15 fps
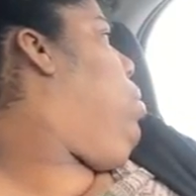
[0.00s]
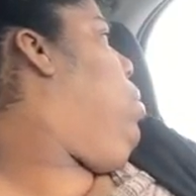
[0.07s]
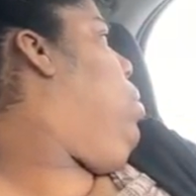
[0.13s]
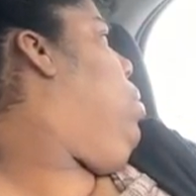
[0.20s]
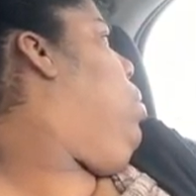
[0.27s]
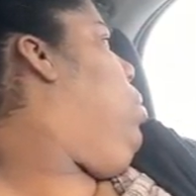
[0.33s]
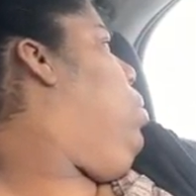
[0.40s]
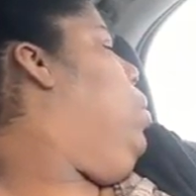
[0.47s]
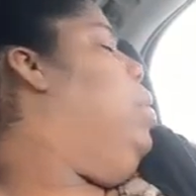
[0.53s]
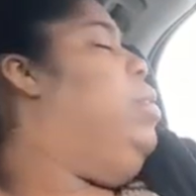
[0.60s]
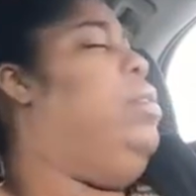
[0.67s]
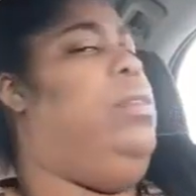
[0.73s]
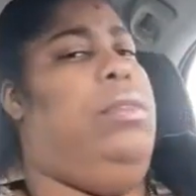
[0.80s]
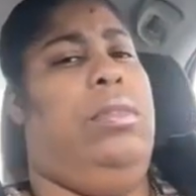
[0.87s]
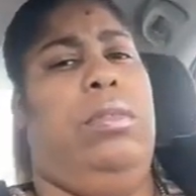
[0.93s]

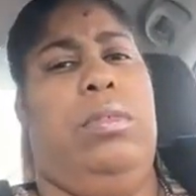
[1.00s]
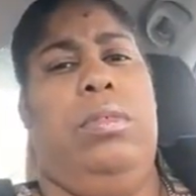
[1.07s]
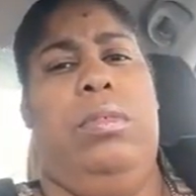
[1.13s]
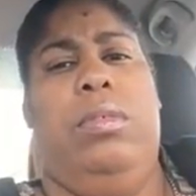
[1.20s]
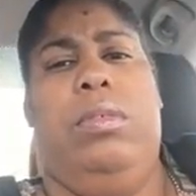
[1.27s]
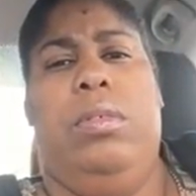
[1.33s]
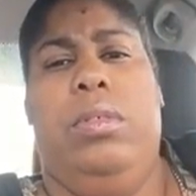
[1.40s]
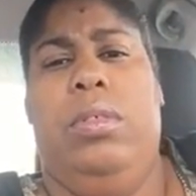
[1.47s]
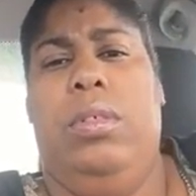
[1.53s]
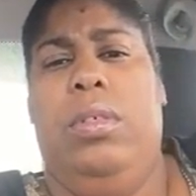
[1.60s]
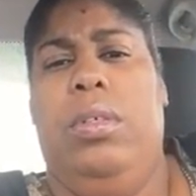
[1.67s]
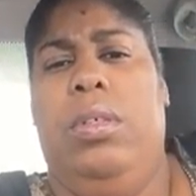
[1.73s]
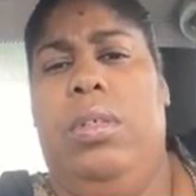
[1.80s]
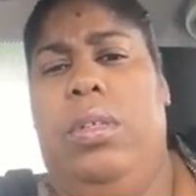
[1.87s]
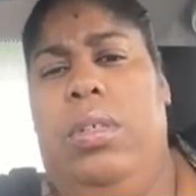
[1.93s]

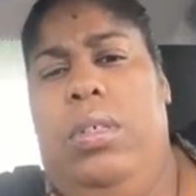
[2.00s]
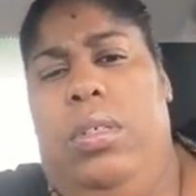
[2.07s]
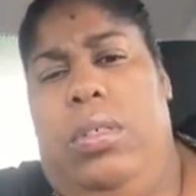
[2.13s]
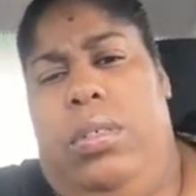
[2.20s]
Nothing is said.